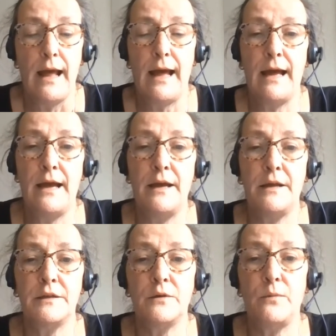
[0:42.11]

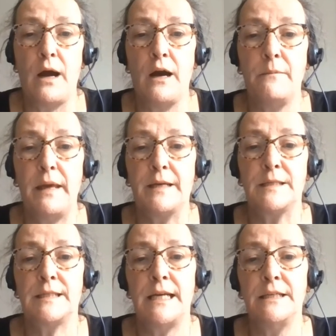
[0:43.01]
and I'm
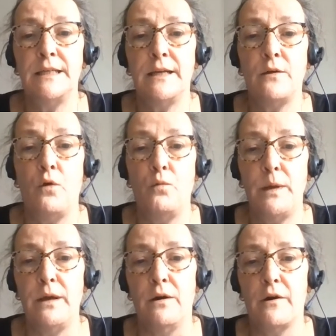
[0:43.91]
extending or
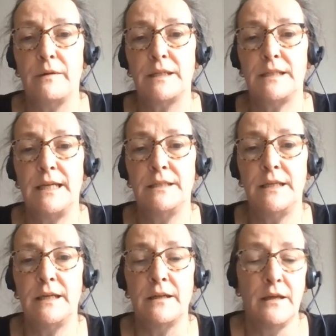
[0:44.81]
we are
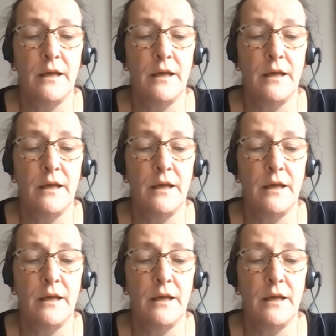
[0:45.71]
extending